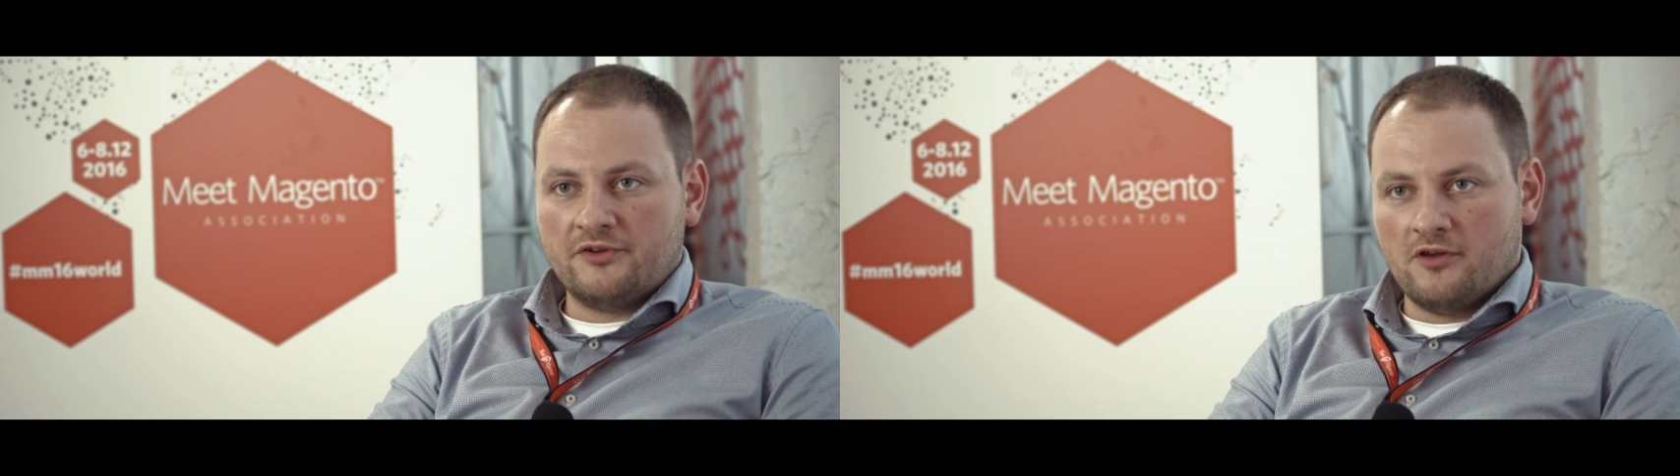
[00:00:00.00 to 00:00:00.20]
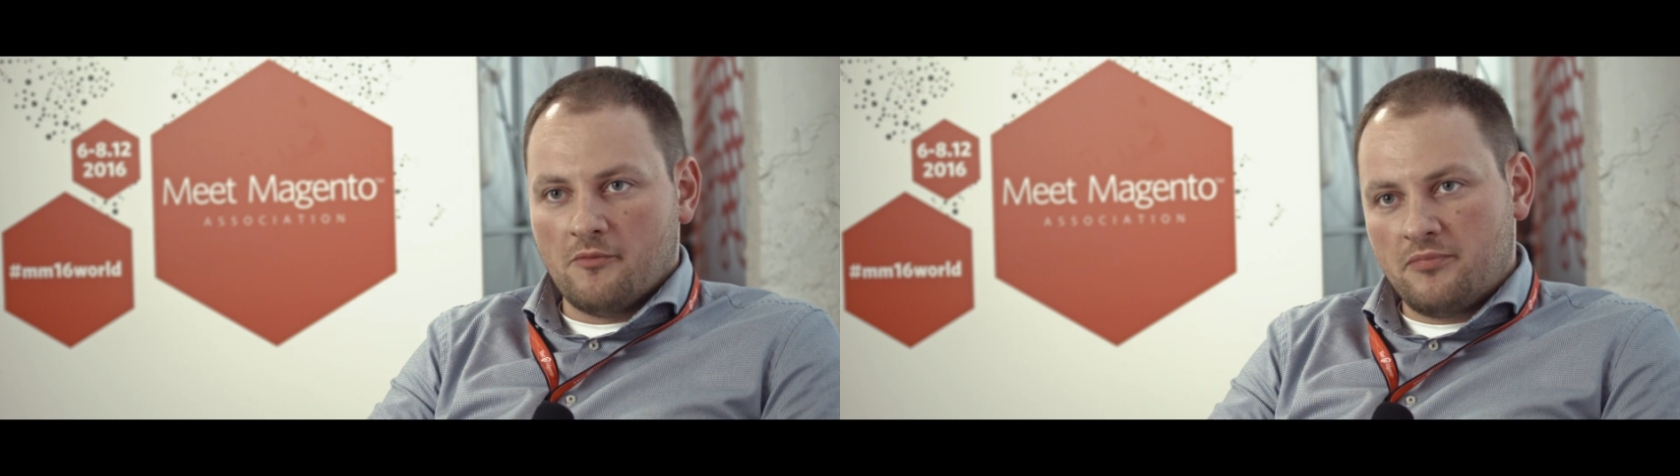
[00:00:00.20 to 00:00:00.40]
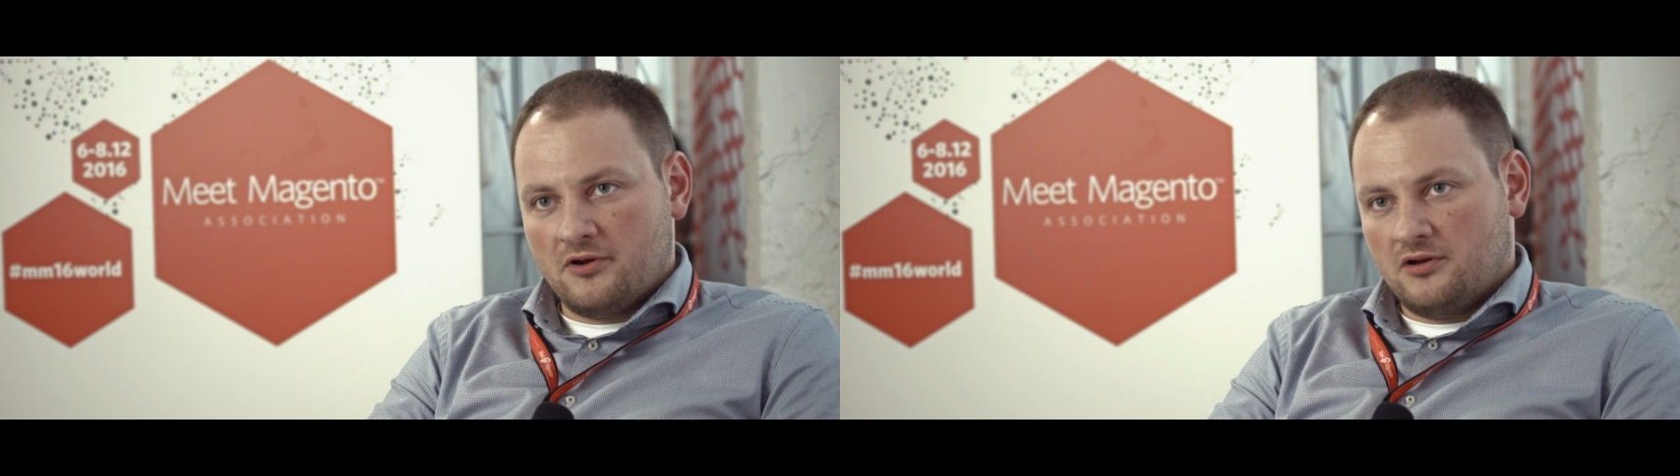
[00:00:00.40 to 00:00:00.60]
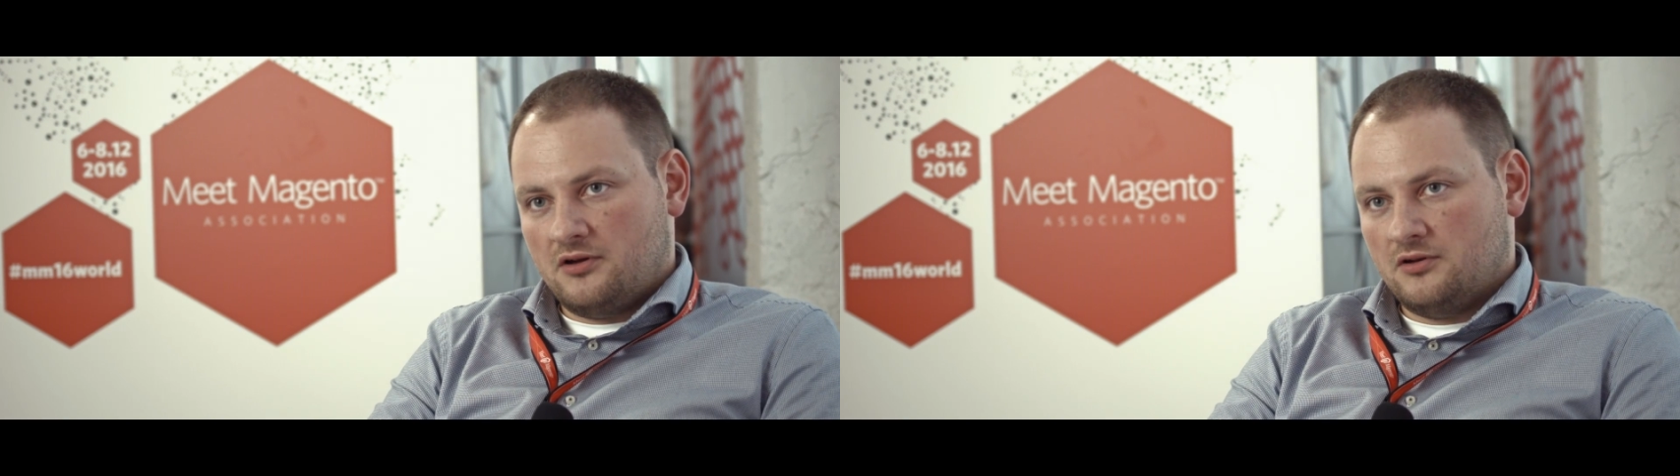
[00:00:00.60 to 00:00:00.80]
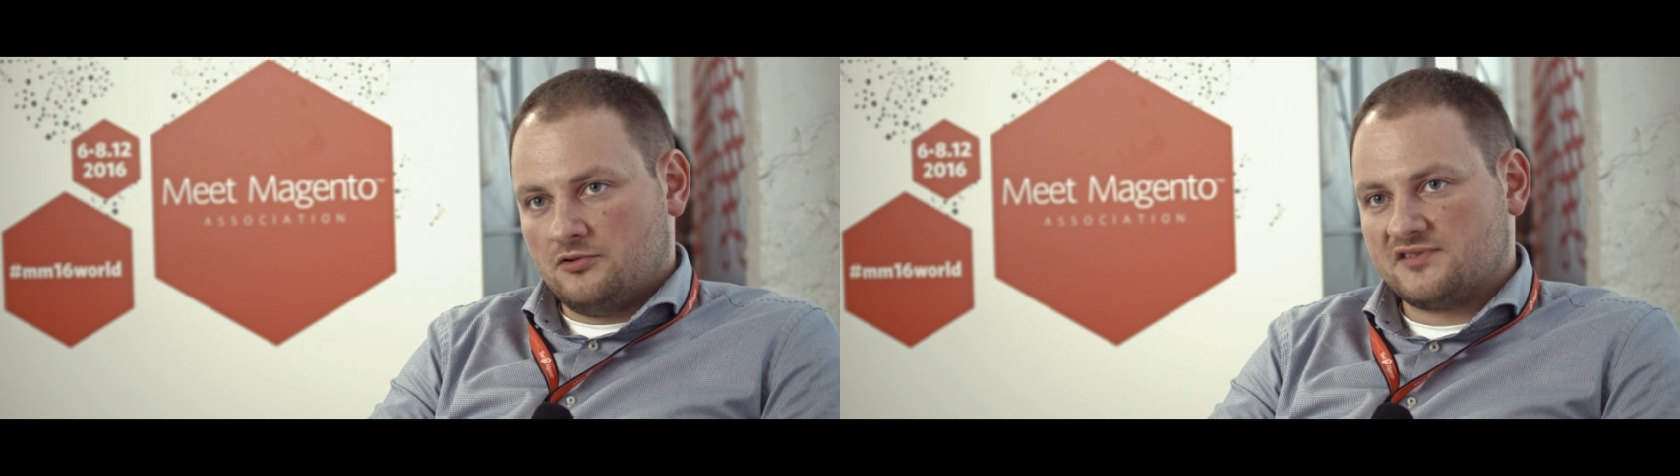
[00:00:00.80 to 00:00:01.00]
develop
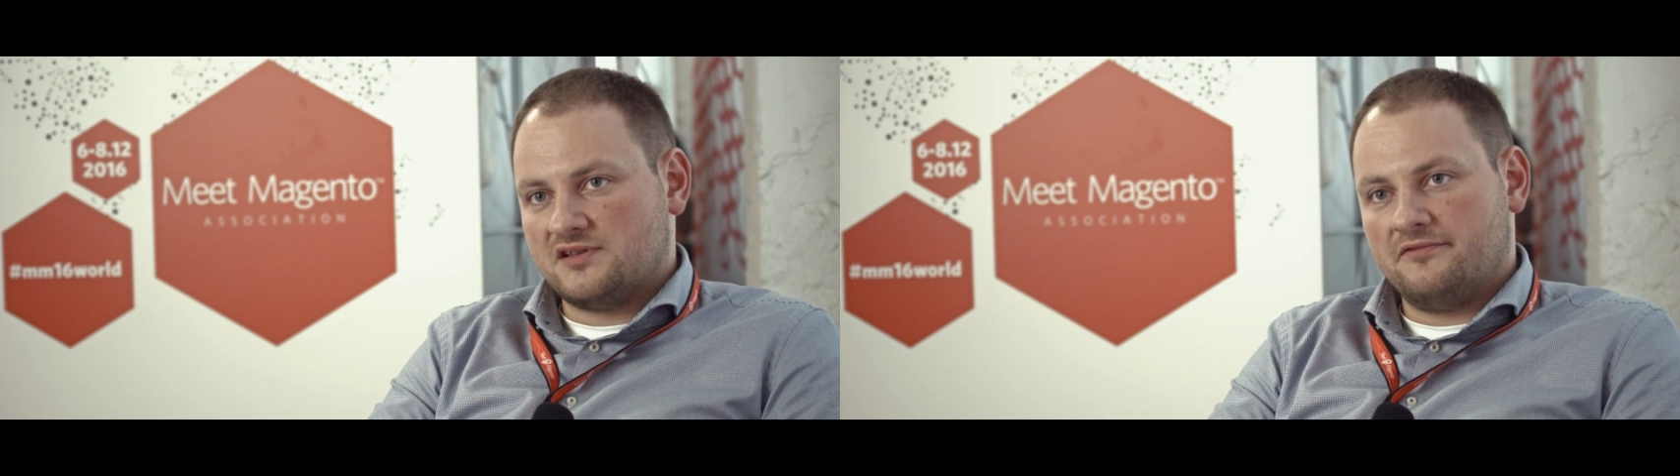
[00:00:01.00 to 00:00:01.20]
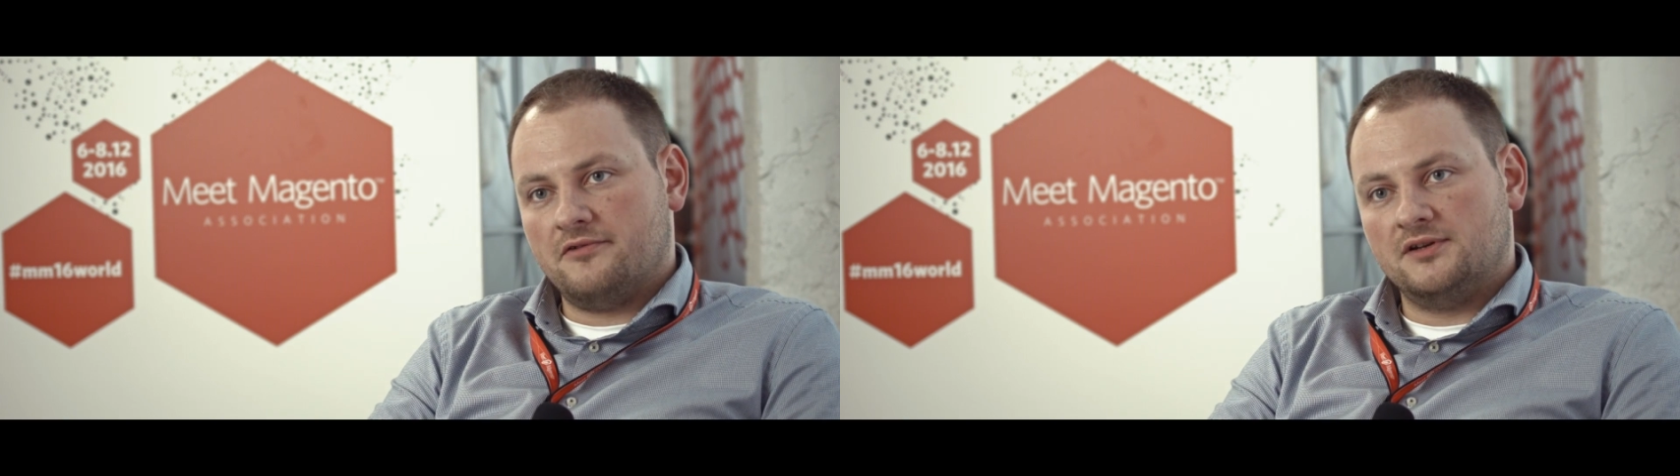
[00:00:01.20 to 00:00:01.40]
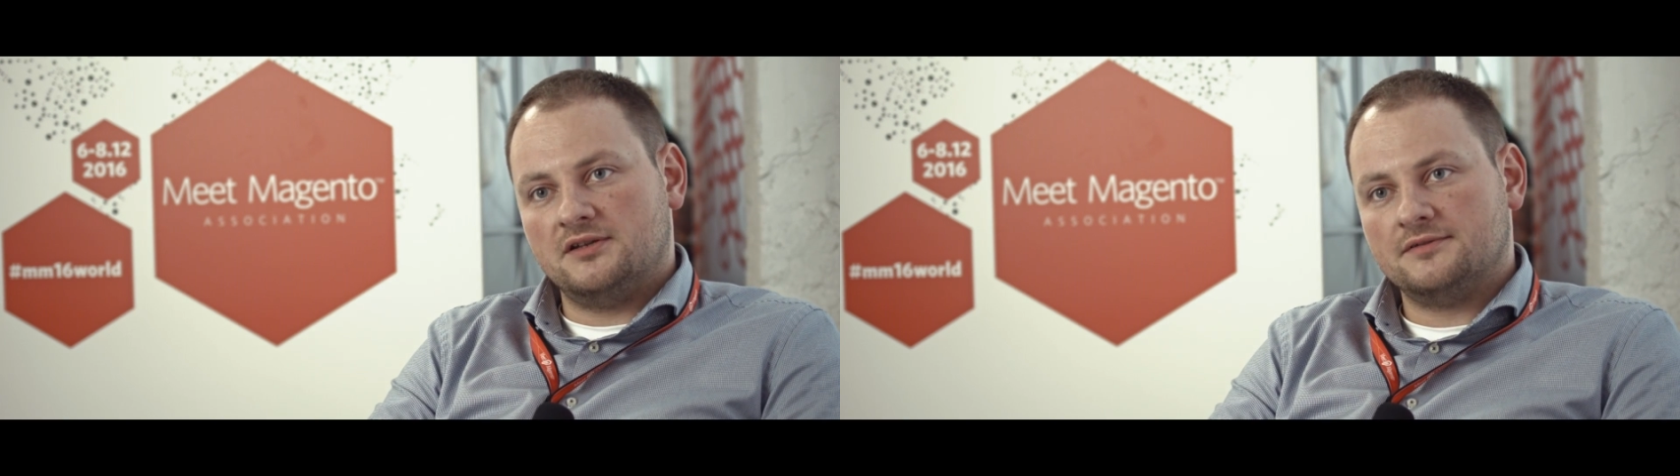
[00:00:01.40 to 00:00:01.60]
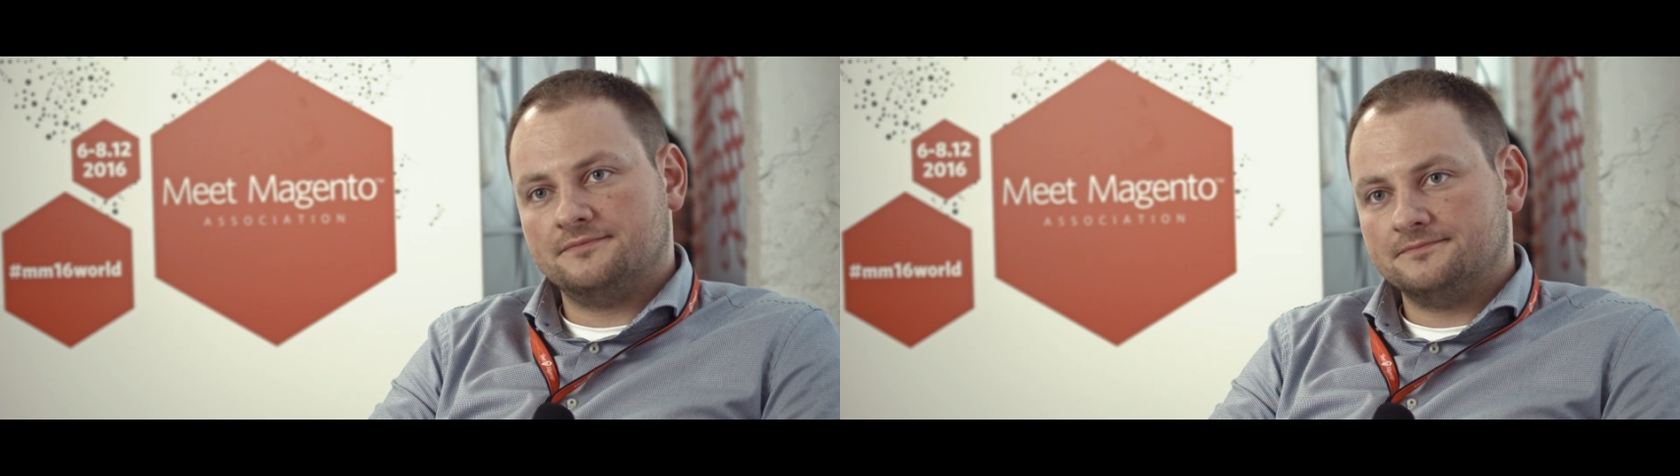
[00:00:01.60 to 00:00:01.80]
yourself on it.